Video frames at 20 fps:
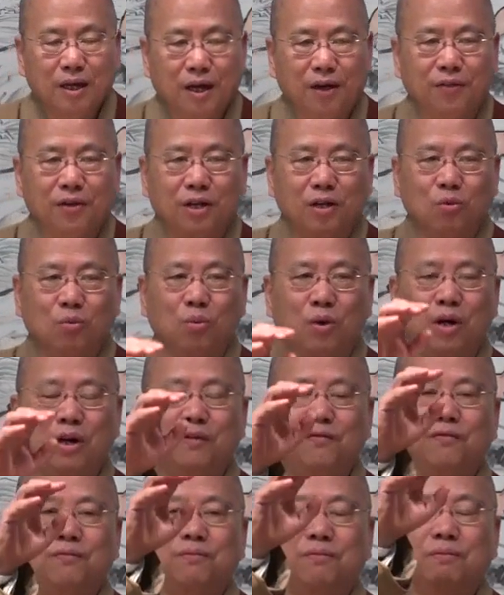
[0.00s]
And then the
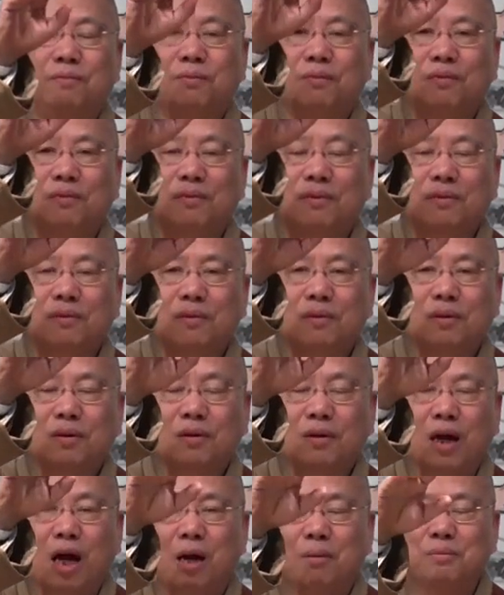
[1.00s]
wave
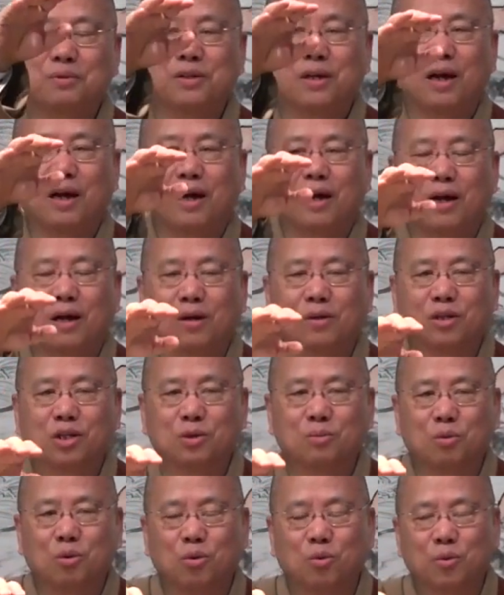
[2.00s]
calms down,
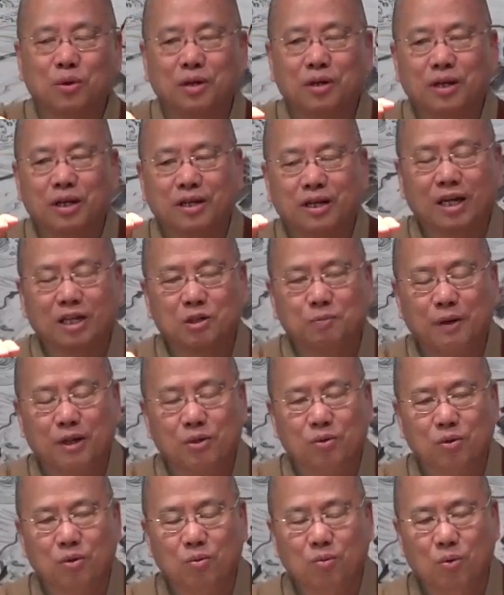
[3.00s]
there's more wind, gets
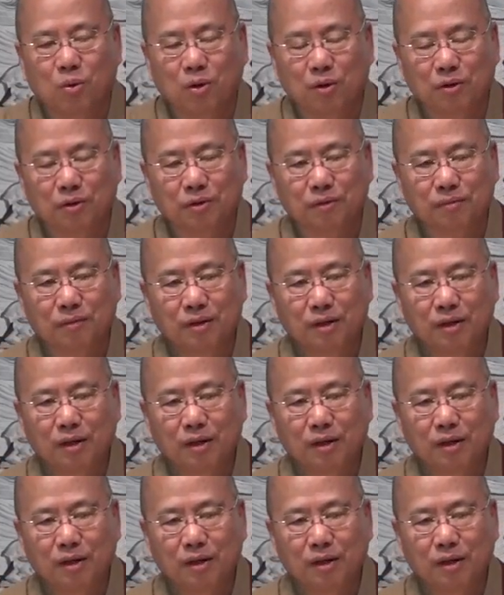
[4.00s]
back to the water.